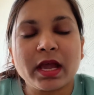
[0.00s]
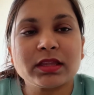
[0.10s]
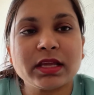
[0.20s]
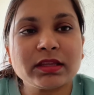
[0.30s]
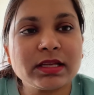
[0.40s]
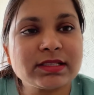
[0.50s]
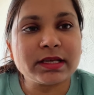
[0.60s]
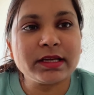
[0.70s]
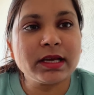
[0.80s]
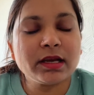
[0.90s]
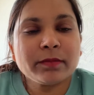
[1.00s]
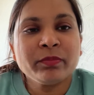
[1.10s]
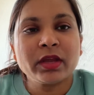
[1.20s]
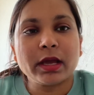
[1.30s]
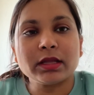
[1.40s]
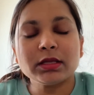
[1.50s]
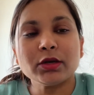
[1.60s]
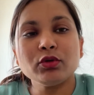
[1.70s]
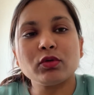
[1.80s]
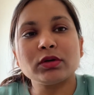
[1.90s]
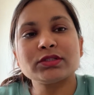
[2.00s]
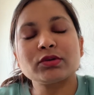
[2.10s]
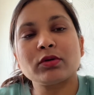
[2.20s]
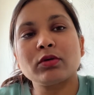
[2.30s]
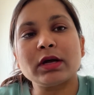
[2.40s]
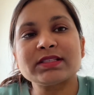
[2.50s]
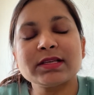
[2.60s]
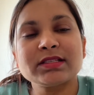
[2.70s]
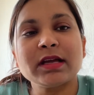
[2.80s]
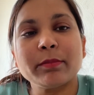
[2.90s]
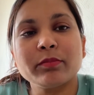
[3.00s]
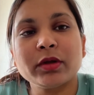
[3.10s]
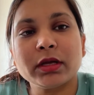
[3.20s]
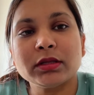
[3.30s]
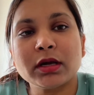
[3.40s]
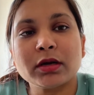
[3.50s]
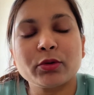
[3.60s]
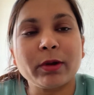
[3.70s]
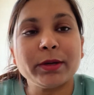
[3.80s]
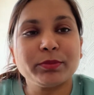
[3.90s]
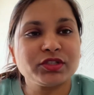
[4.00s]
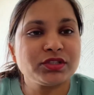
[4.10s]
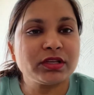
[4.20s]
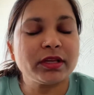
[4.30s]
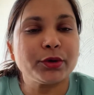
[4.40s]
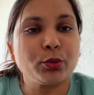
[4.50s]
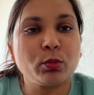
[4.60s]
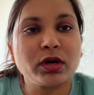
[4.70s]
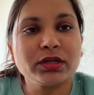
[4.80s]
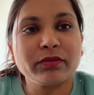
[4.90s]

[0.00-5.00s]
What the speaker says: And then they yeah, and then you also assist them in the required position that you want.